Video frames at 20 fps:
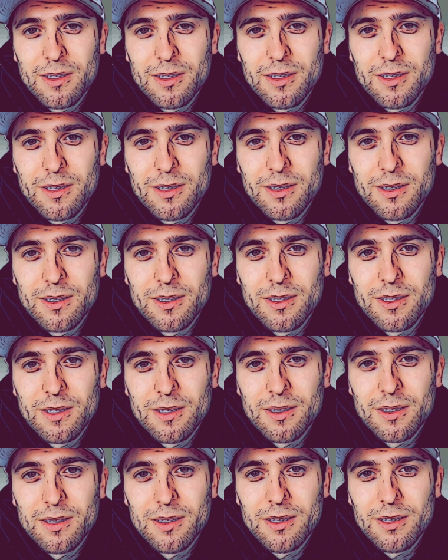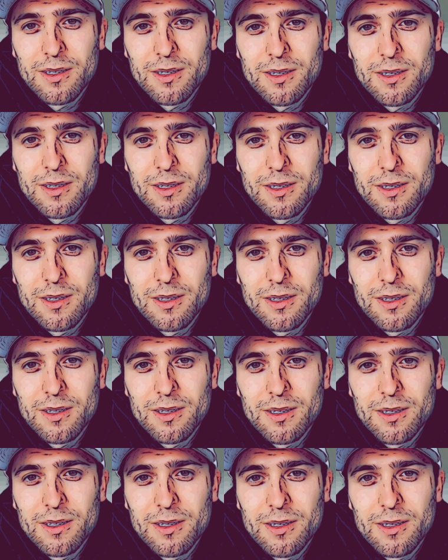All I hear, go get the money,
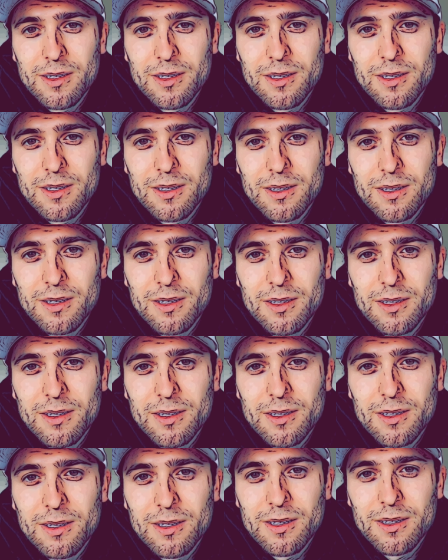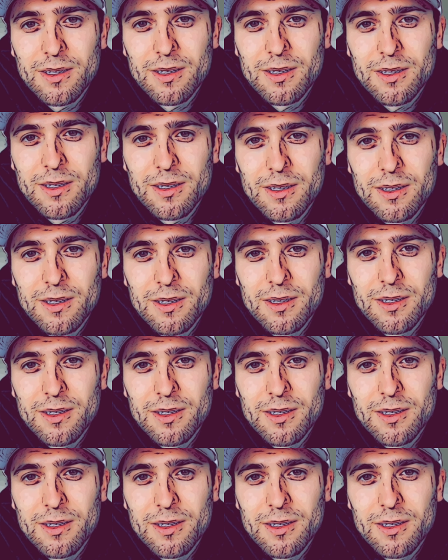so I go get it.